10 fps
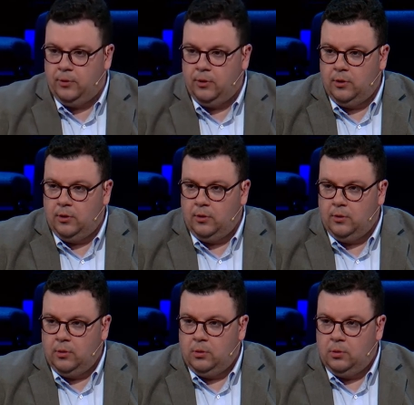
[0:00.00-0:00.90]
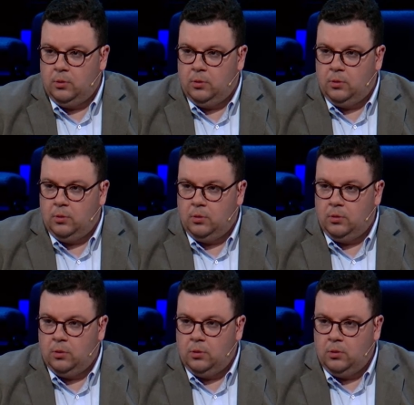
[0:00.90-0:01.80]

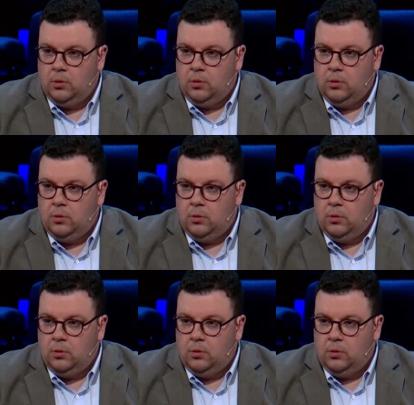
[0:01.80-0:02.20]
No one is speaking in this clip.